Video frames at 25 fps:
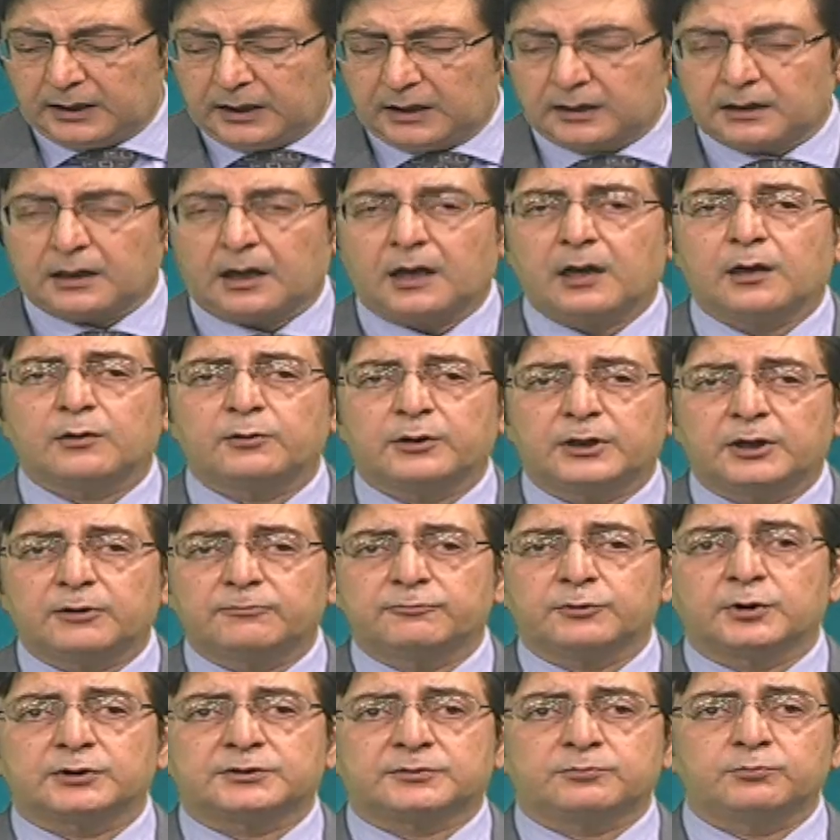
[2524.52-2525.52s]
and how he
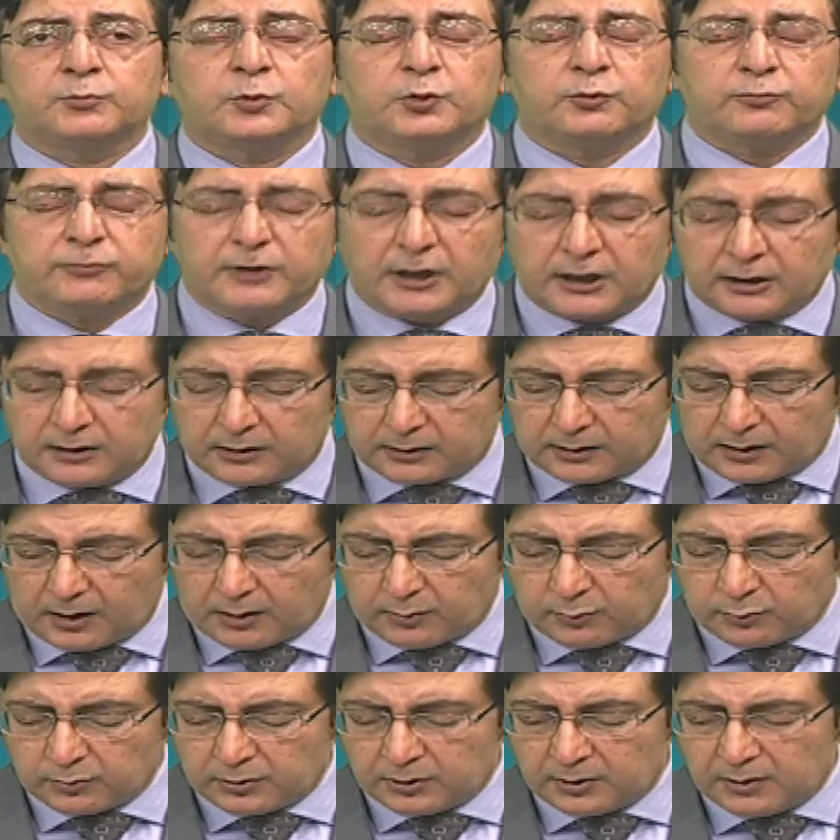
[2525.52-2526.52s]
was moving
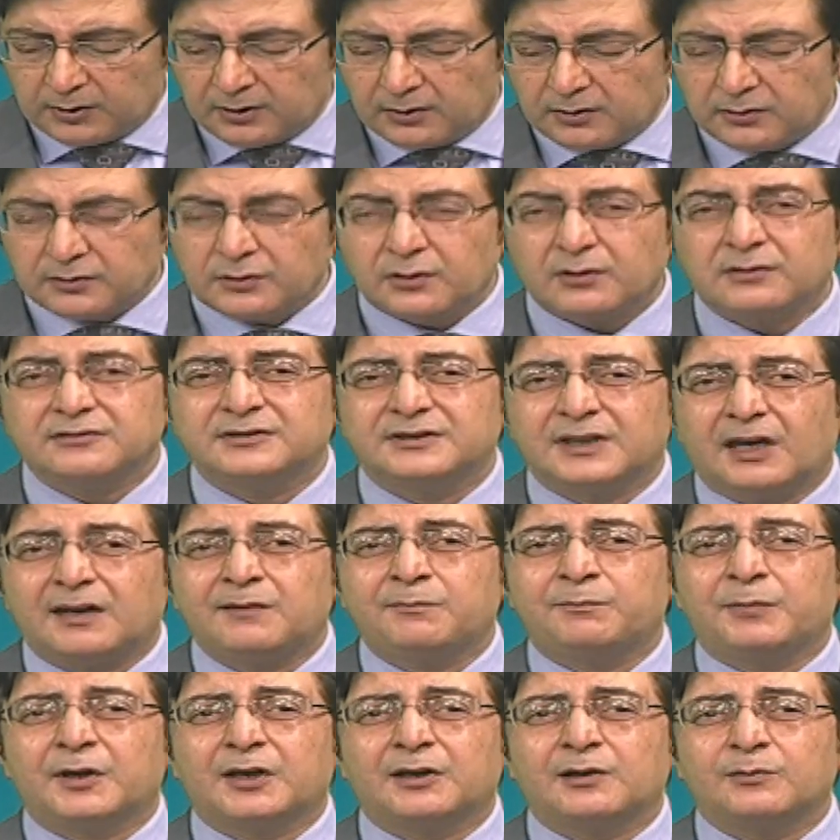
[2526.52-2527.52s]
around. So
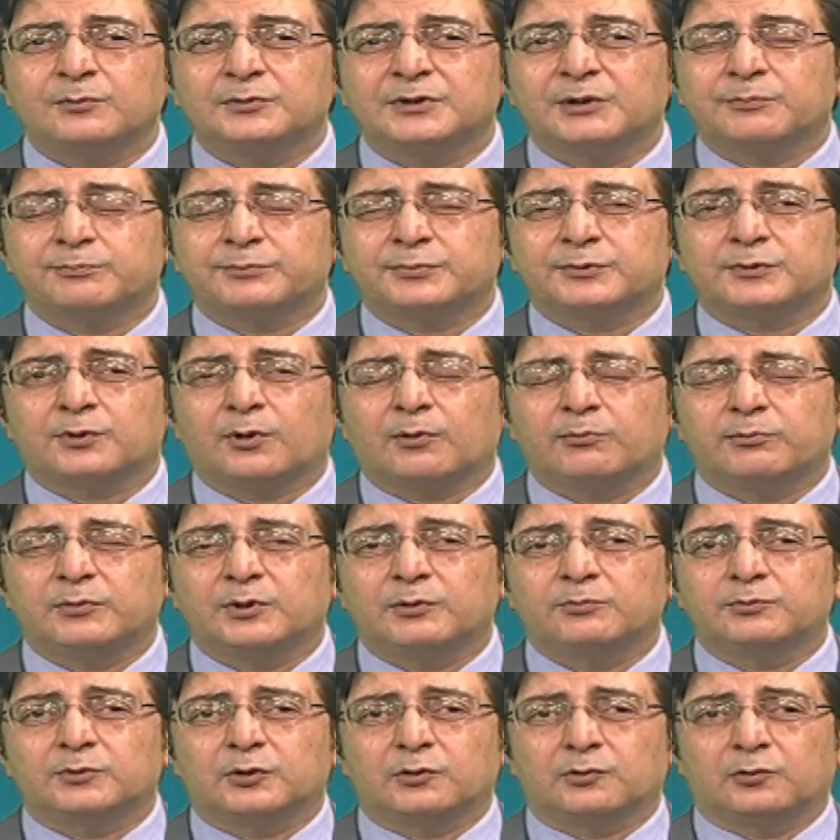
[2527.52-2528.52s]
that becomes a
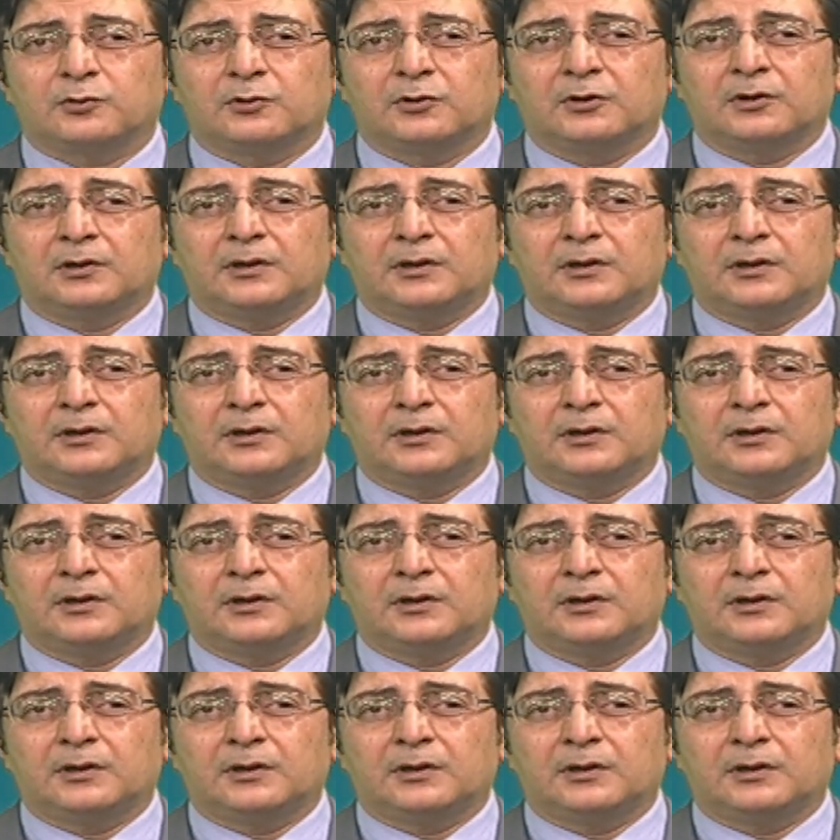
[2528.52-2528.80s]
problem too.